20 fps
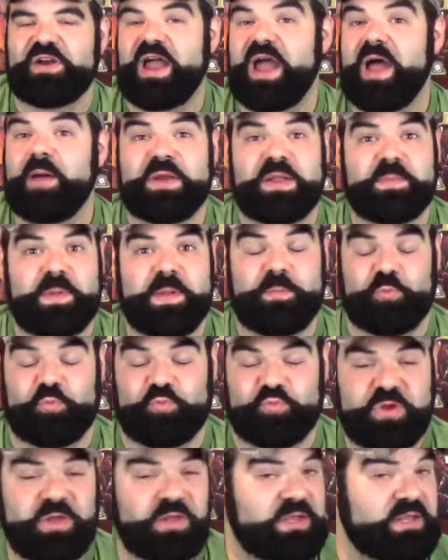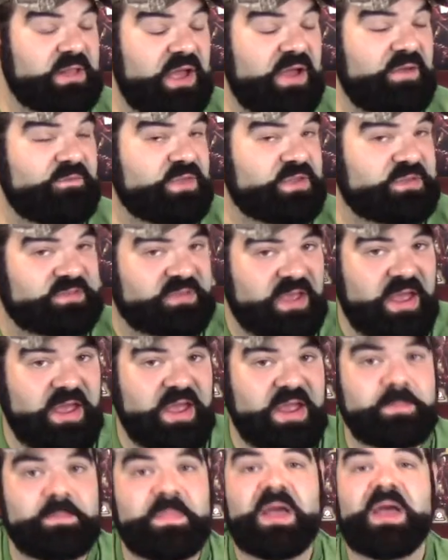and how many people really love this
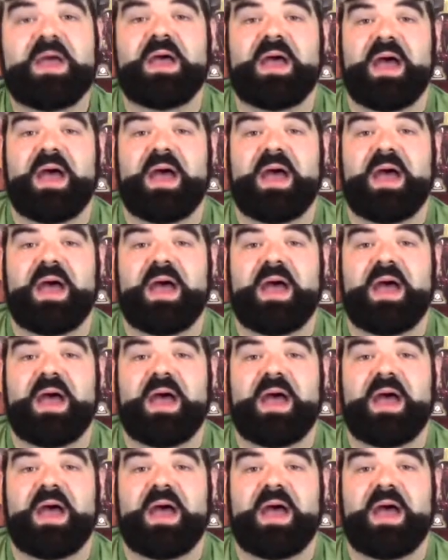game,